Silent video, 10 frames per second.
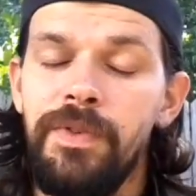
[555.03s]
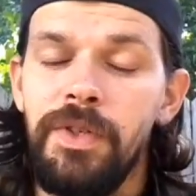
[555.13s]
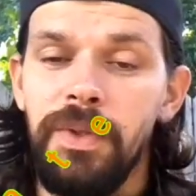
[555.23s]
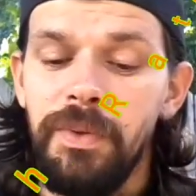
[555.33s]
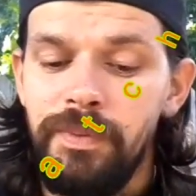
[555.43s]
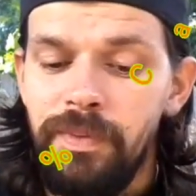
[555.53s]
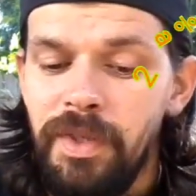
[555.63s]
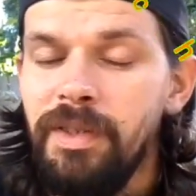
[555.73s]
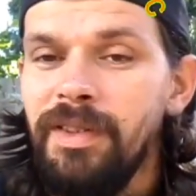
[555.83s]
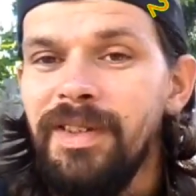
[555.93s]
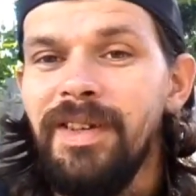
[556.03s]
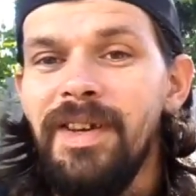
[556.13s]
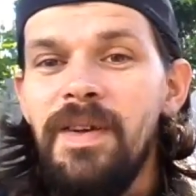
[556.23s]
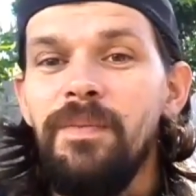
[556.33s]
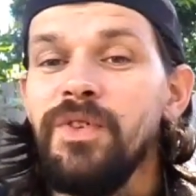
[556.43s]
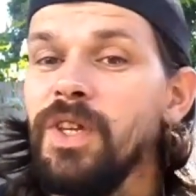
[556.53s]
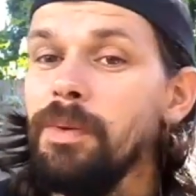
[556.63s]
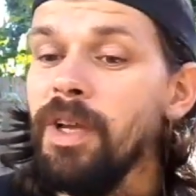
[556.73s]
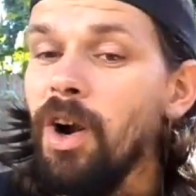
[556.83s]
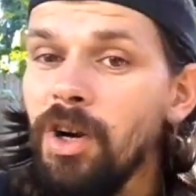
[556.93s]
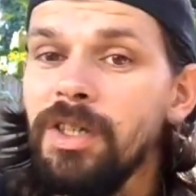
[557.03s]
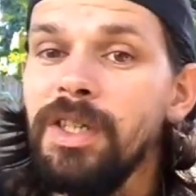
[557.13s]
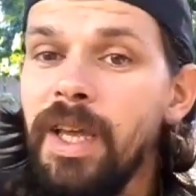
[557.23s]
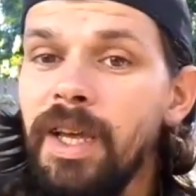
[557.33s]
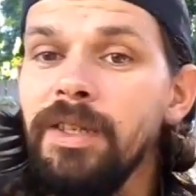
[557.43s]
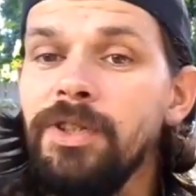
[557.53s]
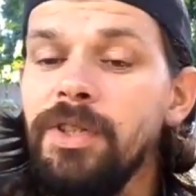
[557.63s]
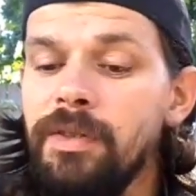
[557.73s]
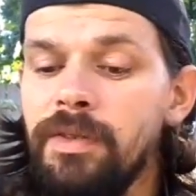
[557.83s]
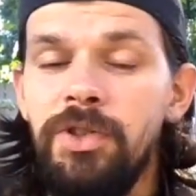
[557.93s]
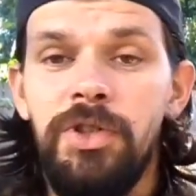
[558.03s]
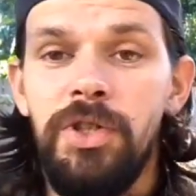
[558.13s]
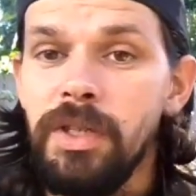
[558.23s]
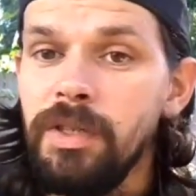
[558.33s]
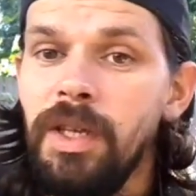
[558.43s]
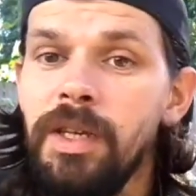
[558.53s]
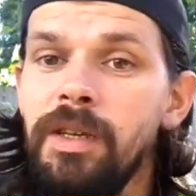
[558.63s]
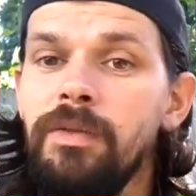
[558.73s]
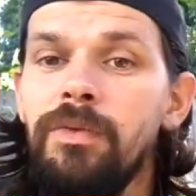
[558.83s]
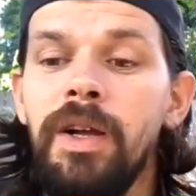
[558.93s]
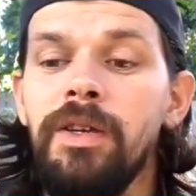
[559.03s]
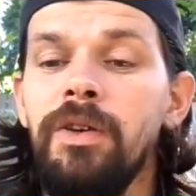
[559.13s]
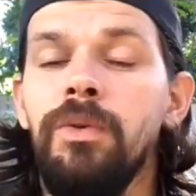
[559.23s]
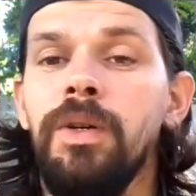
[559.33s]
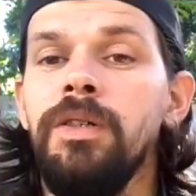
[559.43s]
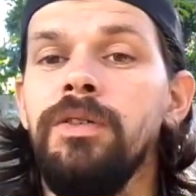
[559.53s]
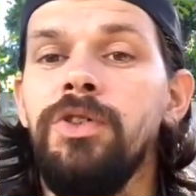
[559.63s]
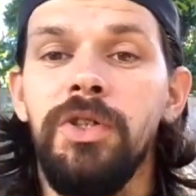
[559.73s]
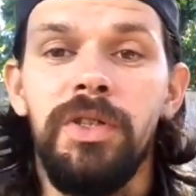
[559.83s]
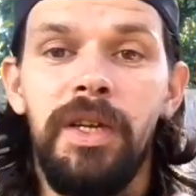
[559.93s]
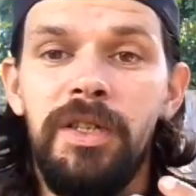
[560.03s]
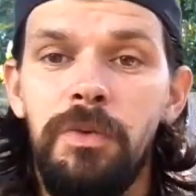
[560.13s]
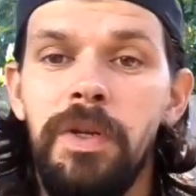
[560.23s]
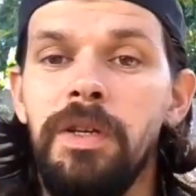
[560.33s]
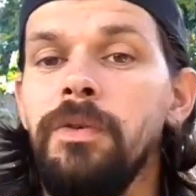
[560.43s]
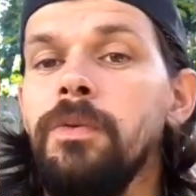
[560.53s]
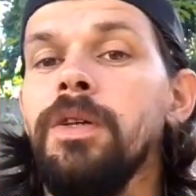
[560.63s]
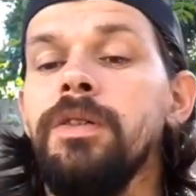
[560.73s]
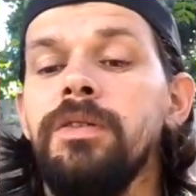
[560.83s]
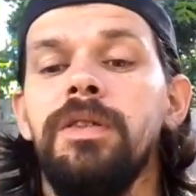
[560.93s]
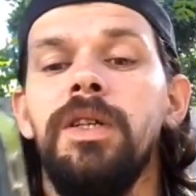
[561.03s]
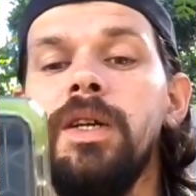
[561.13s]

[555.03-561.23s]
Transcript: So it's going to be hard to catch, just like Raikou was, just like Suicune was.